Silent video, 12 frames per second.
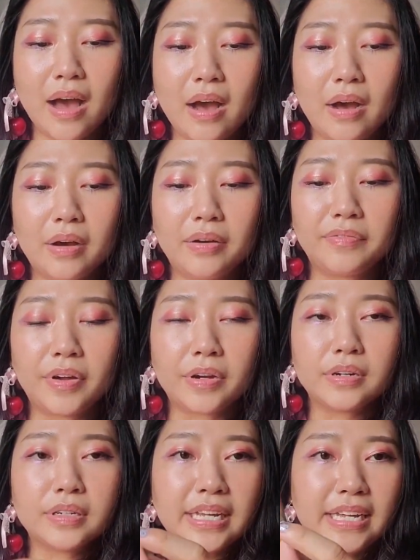of
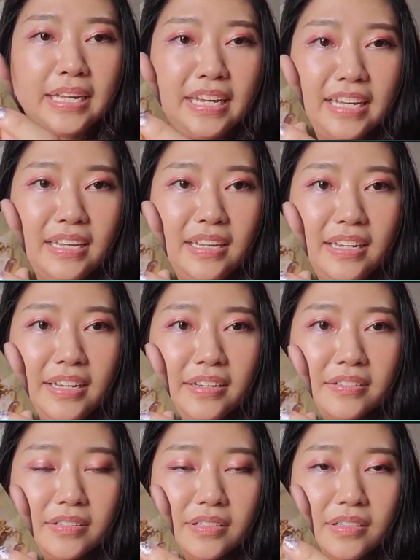her key here,